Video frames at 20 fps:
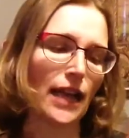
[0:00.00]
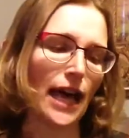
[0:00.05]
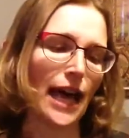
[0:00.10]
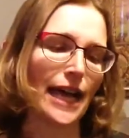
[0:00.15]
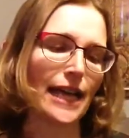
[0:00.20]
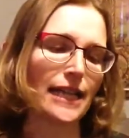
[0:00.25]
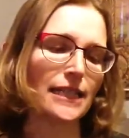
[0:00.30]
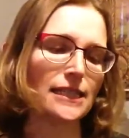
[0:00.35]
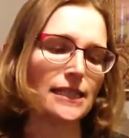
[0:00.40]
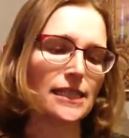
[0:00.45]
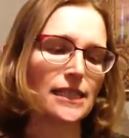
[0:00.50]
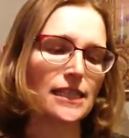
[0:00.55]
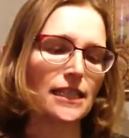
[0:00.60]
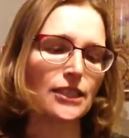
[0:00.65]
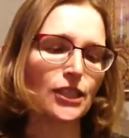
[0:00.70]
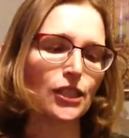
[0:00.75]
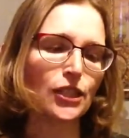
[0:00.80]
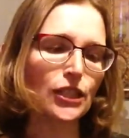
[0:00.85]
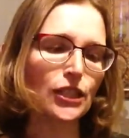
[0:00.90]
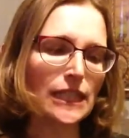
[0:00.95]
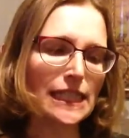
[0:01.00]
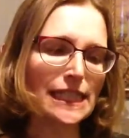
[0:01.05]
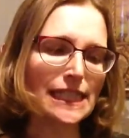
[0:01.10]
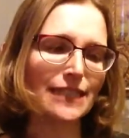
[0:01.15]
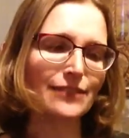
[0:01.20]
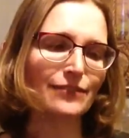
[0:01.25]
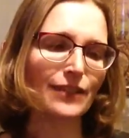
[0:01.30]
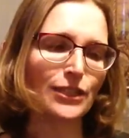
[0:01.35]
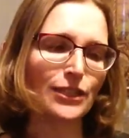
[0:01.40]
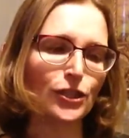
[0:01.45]
as a curious
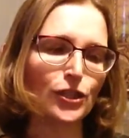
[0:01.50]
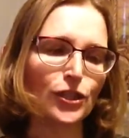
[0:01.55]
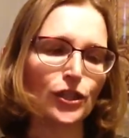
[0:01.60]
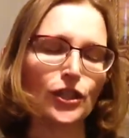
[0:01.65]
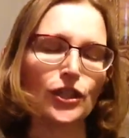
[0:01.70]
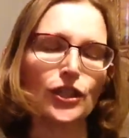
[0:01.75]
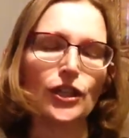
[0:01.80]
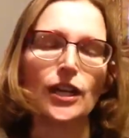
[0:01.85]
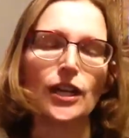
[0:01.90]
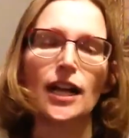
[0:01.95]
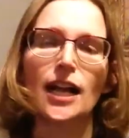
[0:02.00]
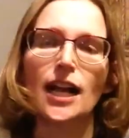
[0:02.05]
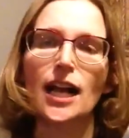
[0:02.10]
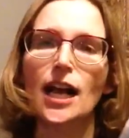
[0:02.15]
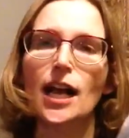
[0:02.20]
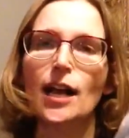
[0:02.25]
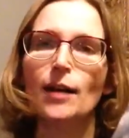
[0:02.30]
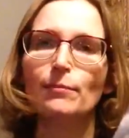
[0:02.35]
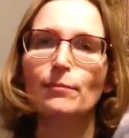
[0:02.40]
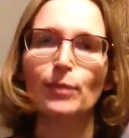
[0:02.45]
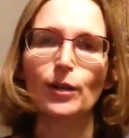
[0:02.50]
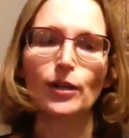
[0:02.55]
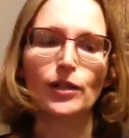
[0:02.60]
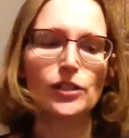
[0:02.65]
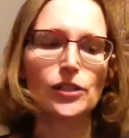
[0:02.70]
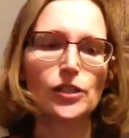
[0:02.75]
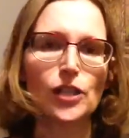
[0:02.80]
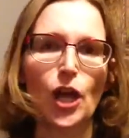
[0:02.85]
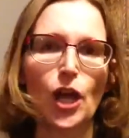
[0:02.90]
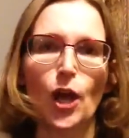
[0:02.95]
adventure
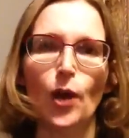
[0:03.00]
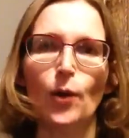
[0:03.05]
books,